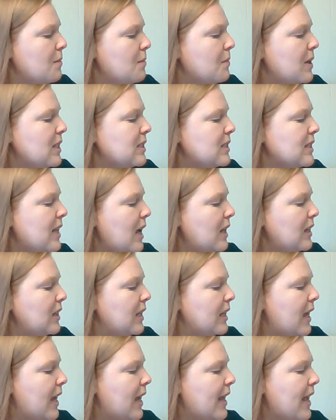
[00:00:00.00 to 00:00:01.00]
But
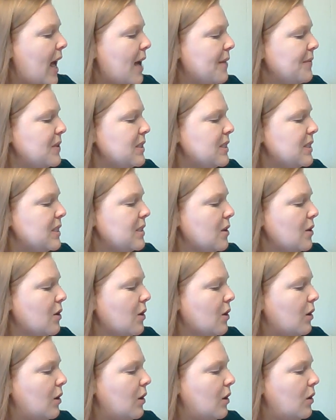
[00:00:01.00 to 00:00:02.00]
sadly, I haven't seen the
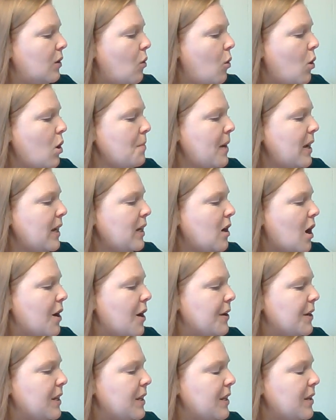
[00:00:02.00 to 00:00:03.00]
girl or my
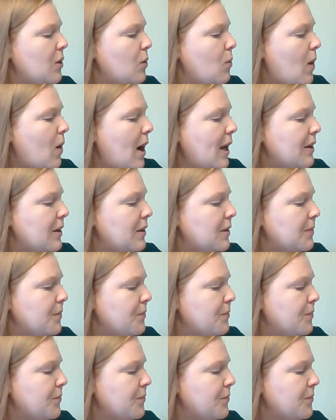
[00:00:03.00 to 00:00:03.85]
garden in a while.